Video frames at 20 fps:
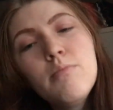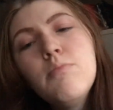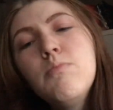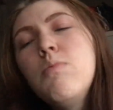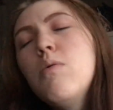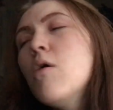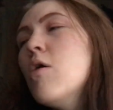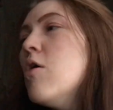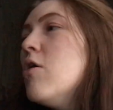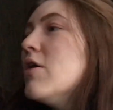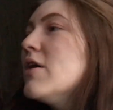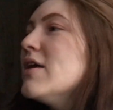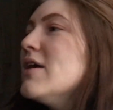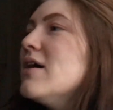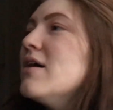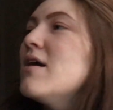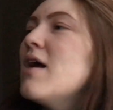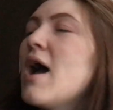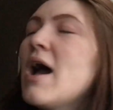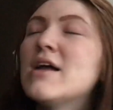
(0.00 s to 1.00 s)

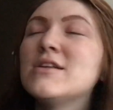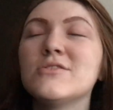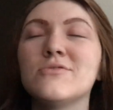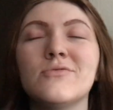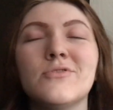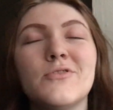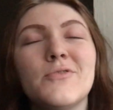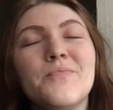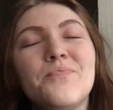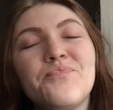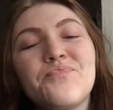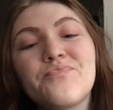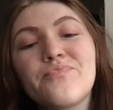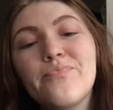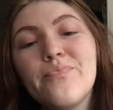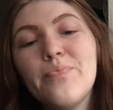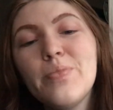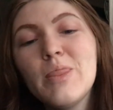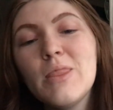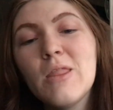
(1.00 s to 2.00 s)
Poirier? I don't know.
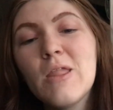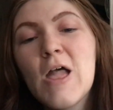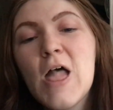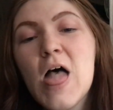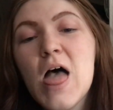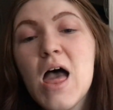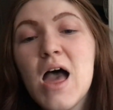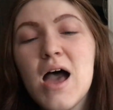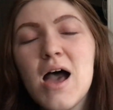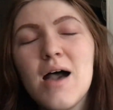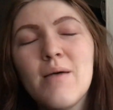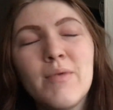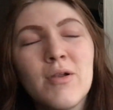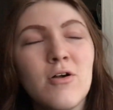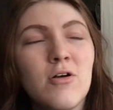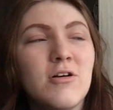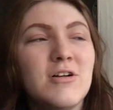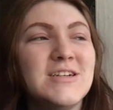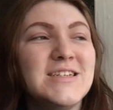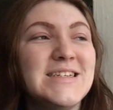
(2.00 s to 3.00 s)
I'm gonna
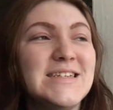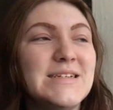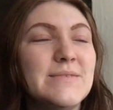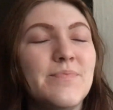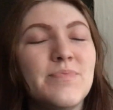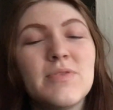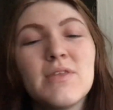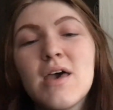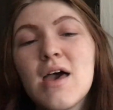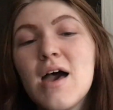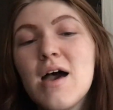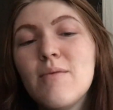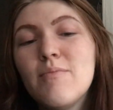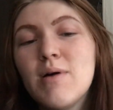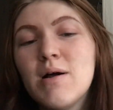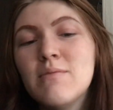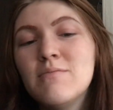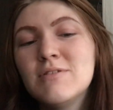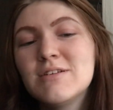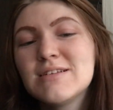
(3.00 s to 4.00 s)
call her D.
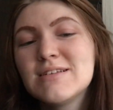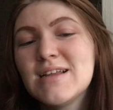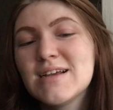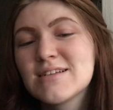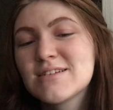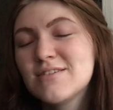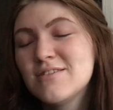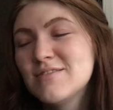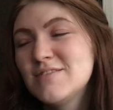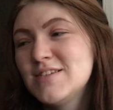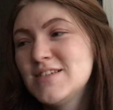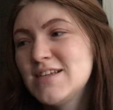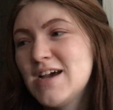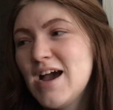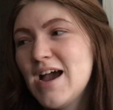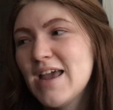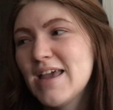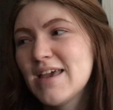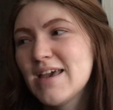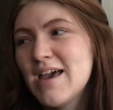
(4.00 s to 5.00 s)
But I'm reading Next Girl to
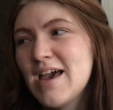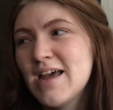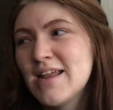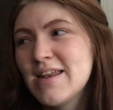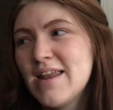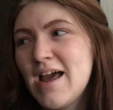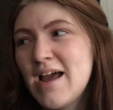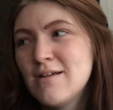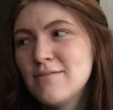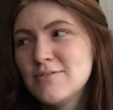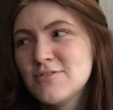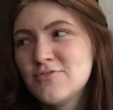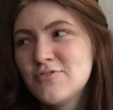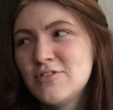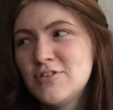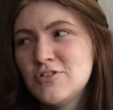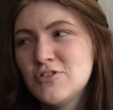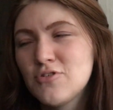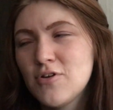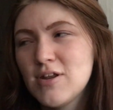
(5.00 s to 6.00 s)
Die and I was
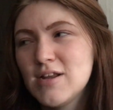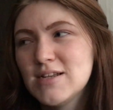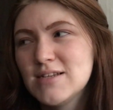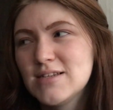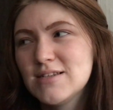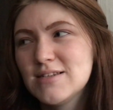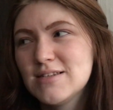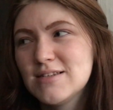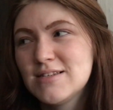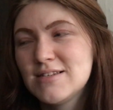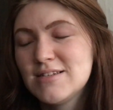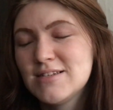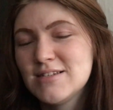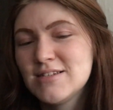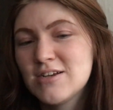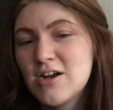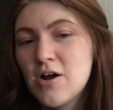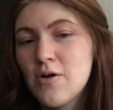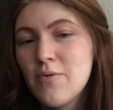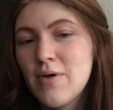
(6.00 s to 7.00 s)
really enjoying it to
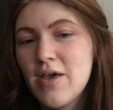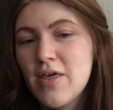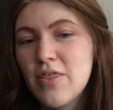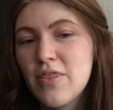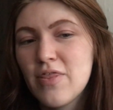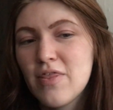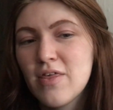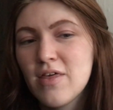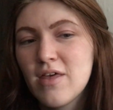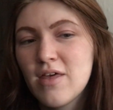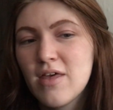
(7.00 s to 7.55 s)
start with.